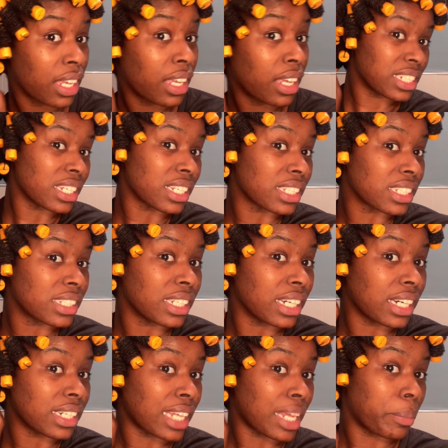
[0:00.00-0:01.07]
Let's just
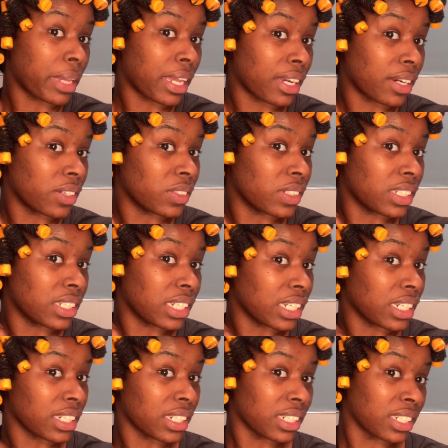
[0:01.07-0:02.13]
tuck that back on in
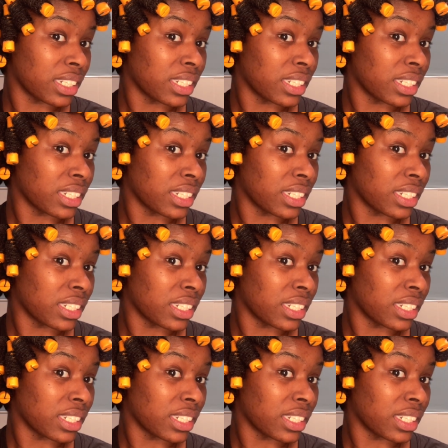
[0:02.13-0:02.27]
there.